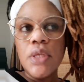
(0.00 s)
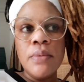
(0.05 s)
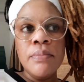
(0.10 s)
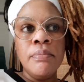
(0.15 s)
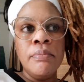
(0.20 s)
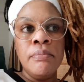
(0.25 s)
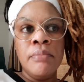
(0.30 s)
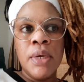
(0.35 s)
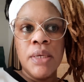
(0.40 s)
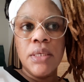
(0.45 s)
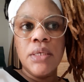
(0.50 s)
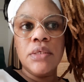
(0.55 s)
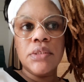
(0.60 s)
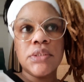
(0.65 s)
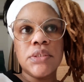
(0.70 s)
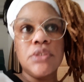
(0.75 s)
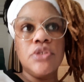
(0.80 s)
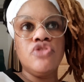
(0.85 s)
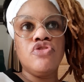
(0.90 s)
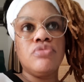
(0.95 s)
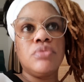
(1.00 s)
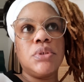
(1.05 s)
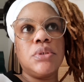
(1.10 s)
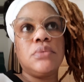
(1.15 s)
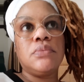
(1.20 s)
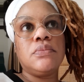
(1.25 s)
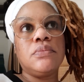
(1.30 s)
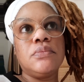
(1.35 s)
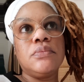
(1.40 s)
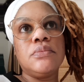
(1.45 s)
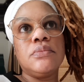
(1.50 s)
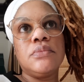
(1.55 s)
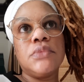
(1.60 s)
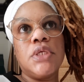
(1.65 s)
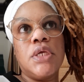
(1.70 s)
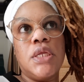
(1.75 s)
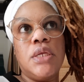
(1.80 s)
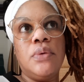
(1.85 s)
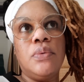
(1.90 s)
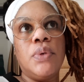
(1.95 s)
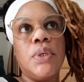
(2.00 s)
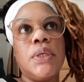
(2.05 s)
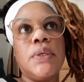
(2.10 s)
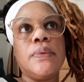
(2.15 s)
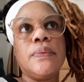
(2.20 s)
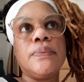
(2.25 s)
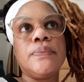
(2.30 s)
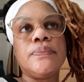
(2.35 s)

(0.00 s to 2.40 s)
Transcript: Minor surgery. Anyway,